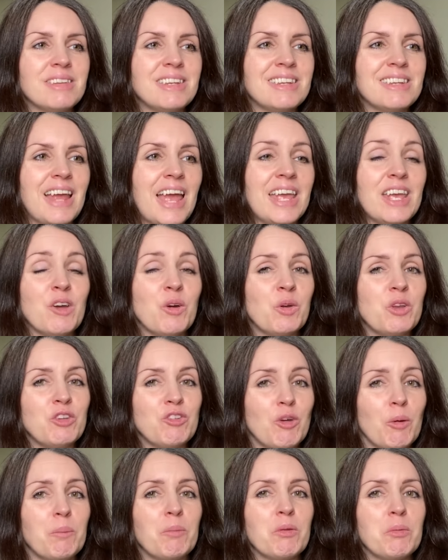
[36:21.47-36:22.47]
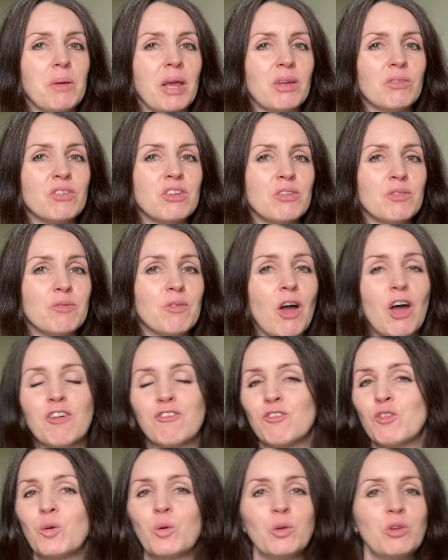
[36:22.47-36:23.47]
take on a job to be able to
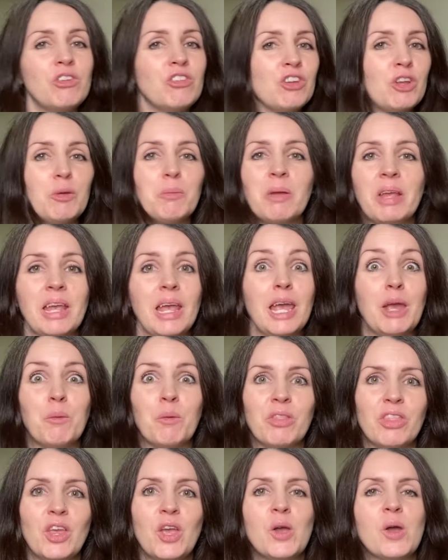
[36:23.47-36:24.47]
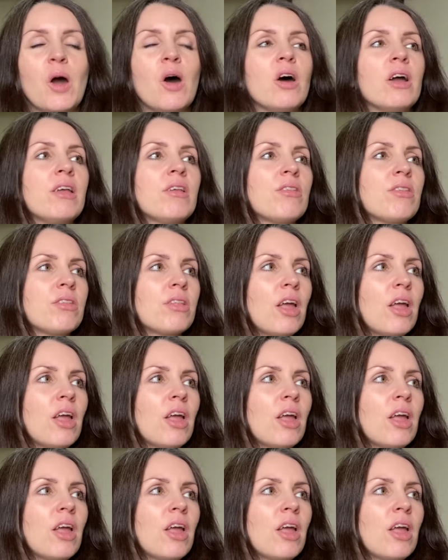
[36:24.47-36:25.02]
afford to be here with you guys.